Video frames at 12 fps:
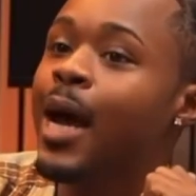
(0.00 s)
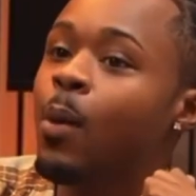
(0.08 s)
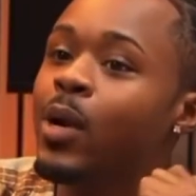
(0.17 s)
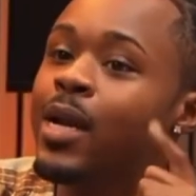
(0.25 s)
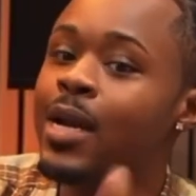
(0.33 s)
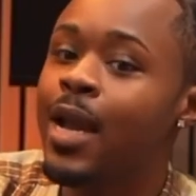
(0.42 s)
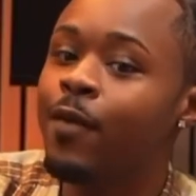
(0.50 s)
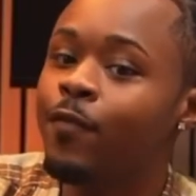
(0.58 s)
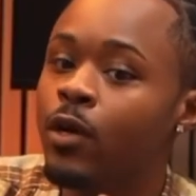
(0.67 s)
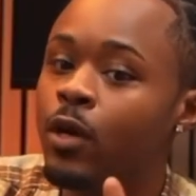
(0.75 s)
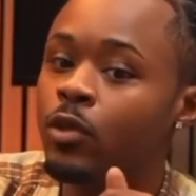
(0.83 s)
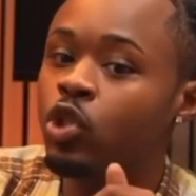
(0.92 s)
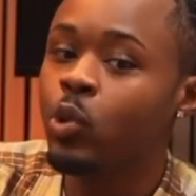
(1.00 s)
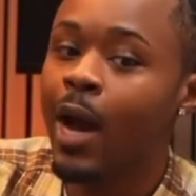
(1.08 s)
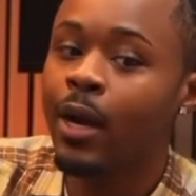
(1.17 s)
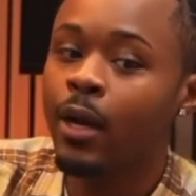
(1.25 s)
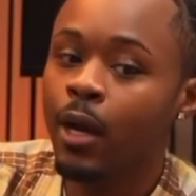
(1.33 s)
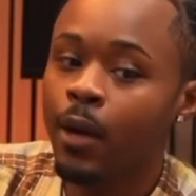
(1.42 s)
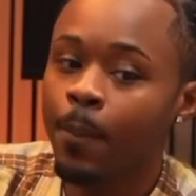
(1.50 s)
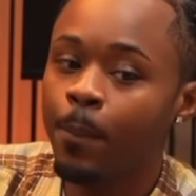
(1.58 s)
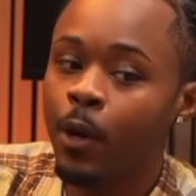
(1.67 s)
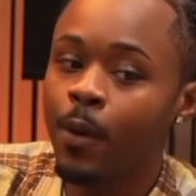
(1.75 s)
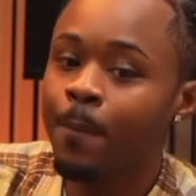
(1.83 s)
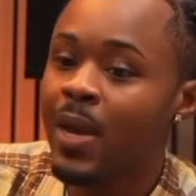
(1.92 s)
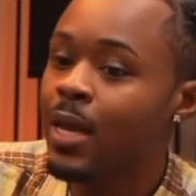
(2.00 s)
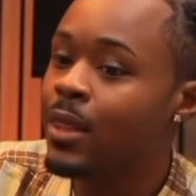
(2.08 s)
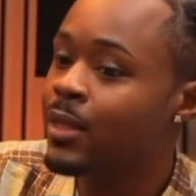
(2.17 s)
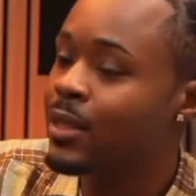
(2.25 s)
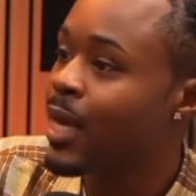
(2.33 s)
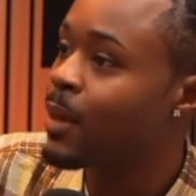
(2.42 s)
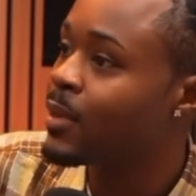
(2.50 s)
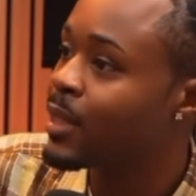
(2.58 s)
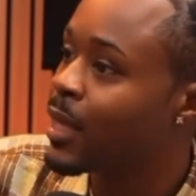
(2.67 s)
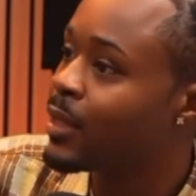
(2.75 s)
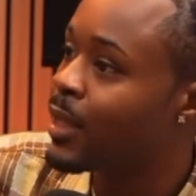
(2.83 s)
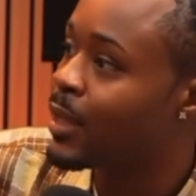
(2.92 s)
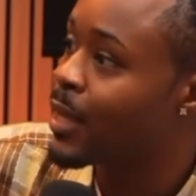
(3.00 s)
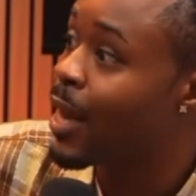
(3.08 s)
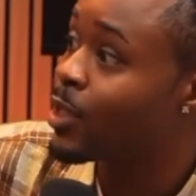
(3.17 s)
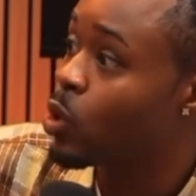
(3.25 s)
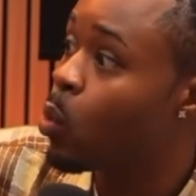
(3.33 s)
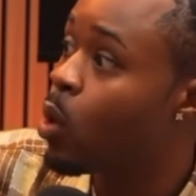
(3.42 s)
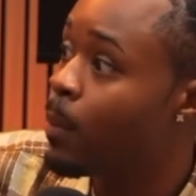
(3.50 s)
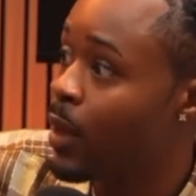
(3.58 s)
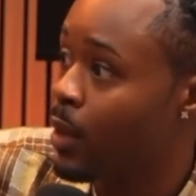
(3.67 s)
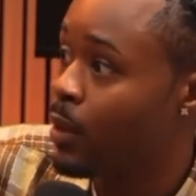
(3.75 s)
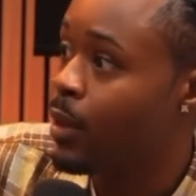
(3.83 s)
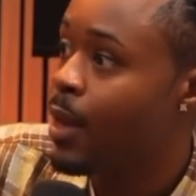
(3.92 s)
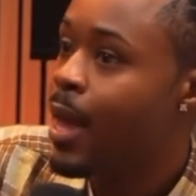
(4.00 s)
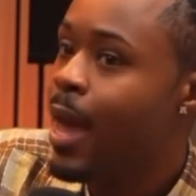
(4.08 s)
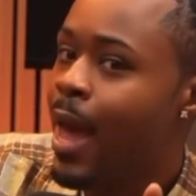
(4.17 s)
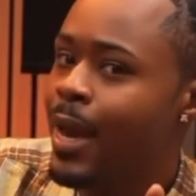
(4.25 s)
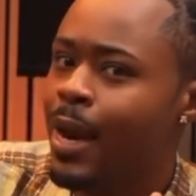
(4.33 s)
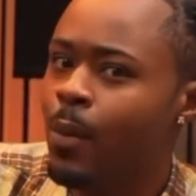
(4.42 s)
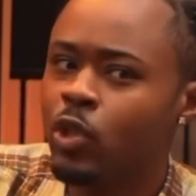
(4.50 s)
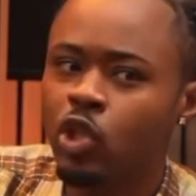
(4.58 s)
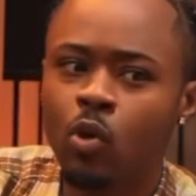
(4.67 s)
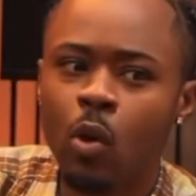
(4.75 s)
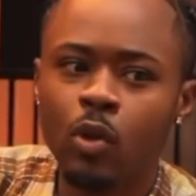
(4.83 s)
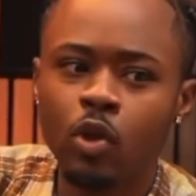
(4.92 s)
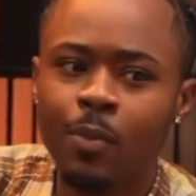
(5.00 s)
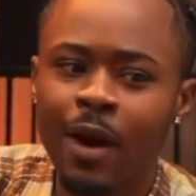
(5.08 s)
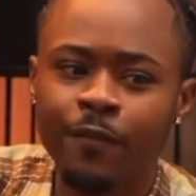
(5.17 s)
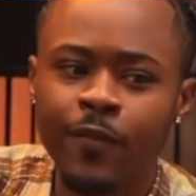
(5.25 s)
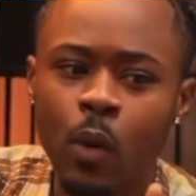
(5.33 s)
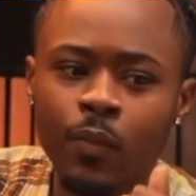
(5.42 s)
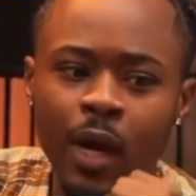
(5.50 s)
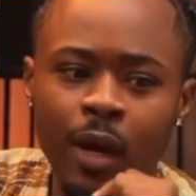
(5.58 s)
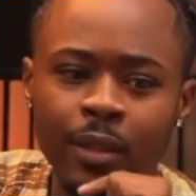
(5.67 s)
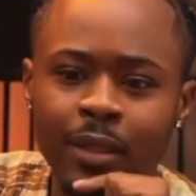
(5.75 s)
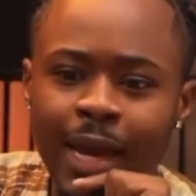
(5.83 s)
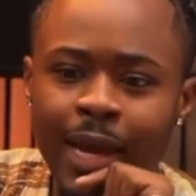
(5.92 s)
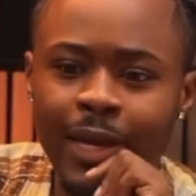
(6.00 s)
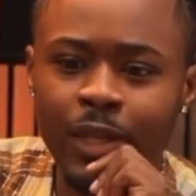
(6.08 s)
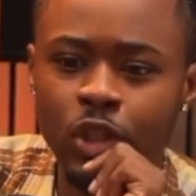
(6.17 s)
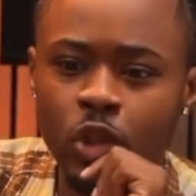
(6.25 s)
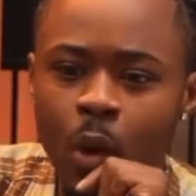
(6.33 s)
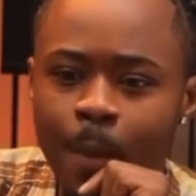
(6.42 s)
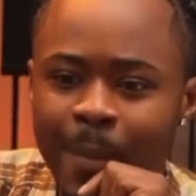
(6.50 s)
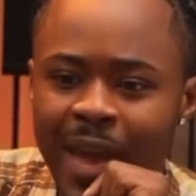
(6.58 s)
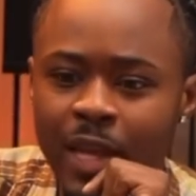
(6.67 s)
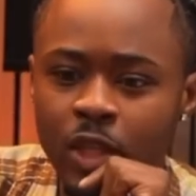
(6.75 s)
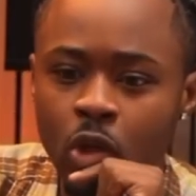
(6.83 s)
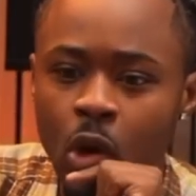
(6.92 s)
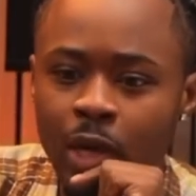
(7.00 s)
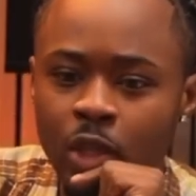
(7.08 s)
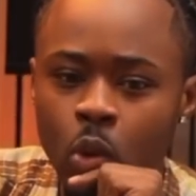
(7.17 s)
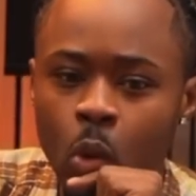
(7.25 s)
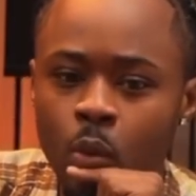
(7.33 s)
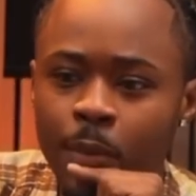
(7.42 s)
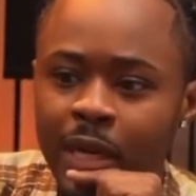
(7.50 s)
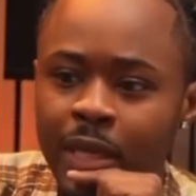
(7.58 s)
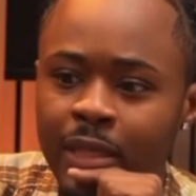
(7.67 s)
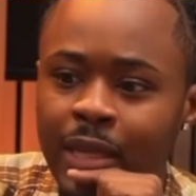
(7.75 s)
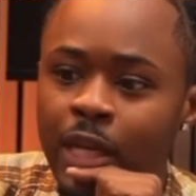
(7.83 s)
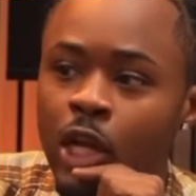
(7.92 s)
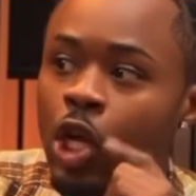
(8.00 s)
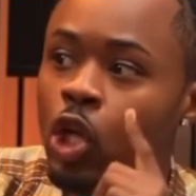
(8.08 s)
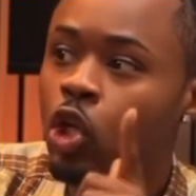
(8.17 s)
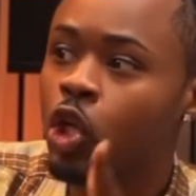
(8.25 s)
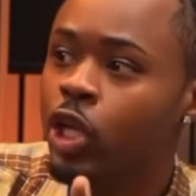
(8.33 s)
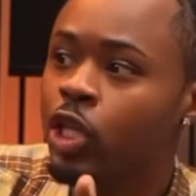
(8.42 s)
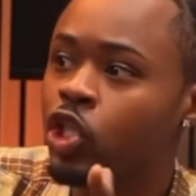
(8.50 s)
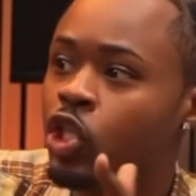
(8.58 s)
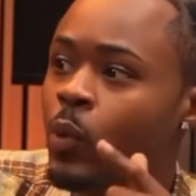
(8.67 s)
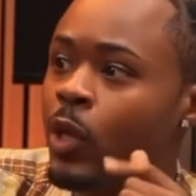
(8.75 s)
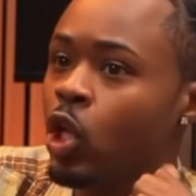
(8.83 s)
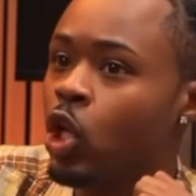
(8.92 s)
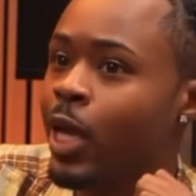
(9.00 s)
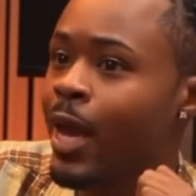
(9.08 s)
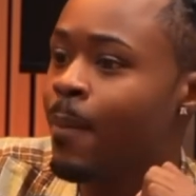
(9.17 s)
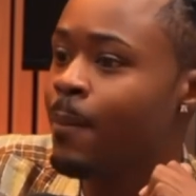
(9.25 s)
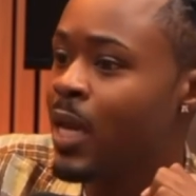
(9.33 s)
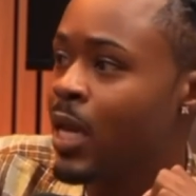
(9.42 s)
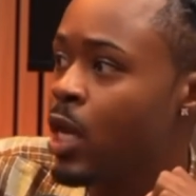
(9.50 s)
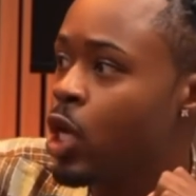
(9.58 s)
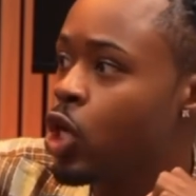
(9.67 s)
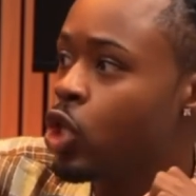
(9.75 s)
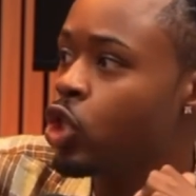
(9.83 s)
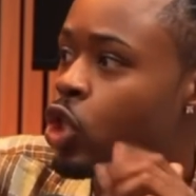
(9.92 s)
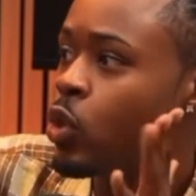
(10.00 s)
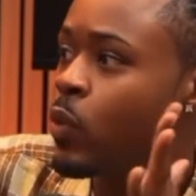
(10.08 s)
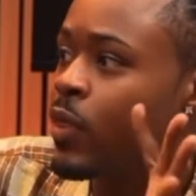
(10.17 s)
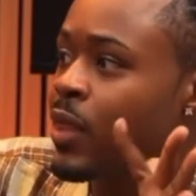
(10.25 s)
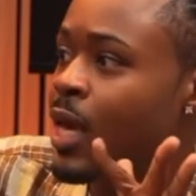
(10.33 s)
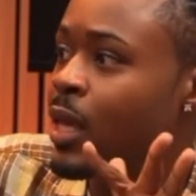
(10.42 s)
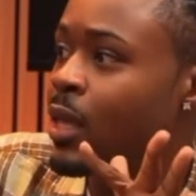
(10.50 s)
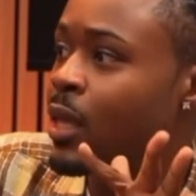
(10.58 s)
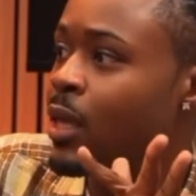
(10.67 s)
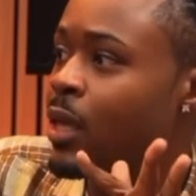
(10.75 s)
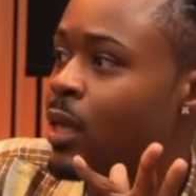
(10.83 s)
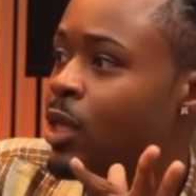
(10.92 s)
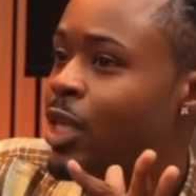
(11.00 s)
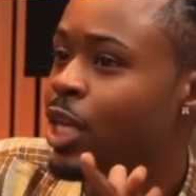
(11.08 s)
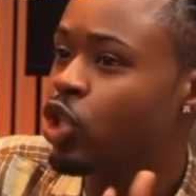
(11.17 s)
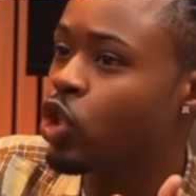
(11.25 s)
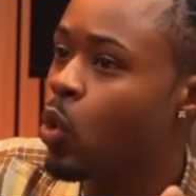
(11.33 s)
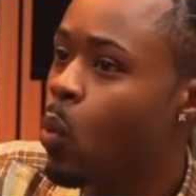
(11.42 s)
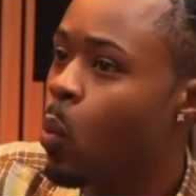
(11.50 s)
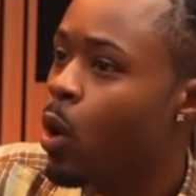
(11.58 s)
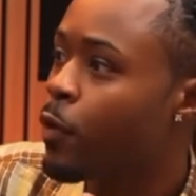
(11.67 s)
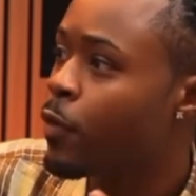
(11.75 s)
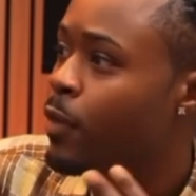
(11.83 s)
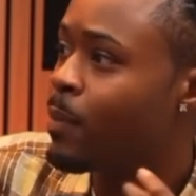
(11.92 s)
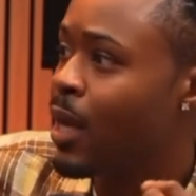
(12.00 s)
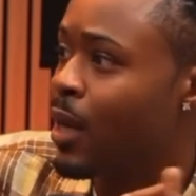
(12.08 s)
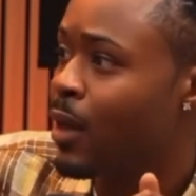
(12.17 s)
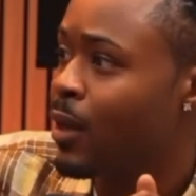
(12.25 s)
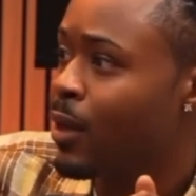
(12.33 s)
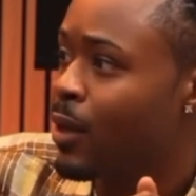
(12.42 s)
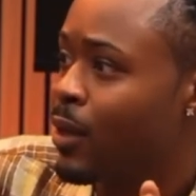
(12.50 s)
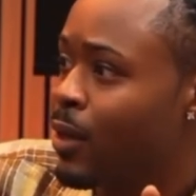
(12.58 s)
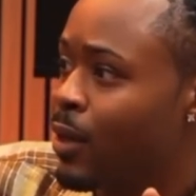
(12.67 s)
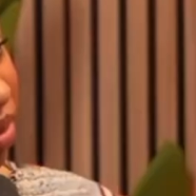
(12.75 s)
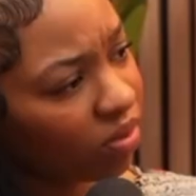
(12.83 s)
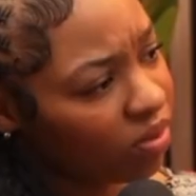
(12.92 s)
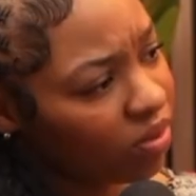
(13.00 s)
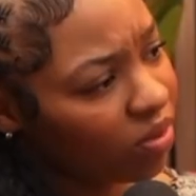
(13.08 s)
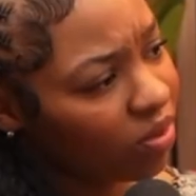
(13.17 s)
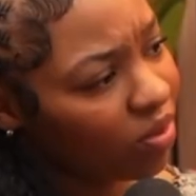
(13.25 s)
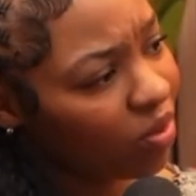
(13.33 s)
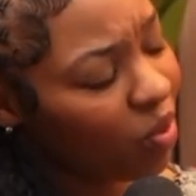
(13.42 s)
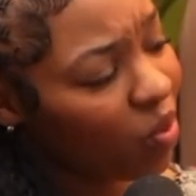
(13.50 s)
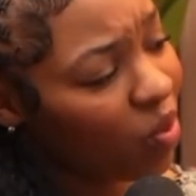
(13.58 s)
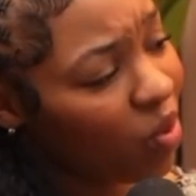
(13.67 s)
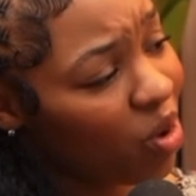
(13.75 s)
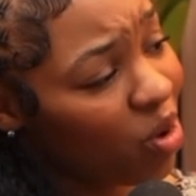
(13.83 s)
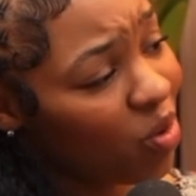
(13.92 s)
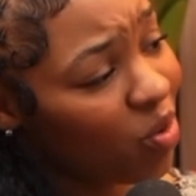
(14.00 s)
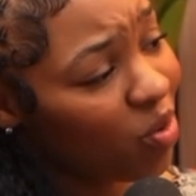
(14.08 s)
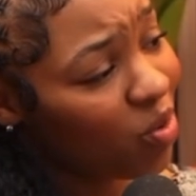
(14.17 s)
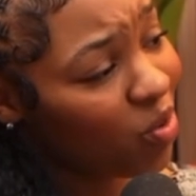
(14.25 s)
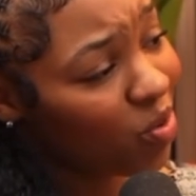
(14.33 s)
But I would never try to put me in the same sentence as a woman. And I was scrolling through my phone the other day and I saw a man talking to a woman. He said, look at you and look at me. Do you think that you're worth me? Is what he said to her. Whoa.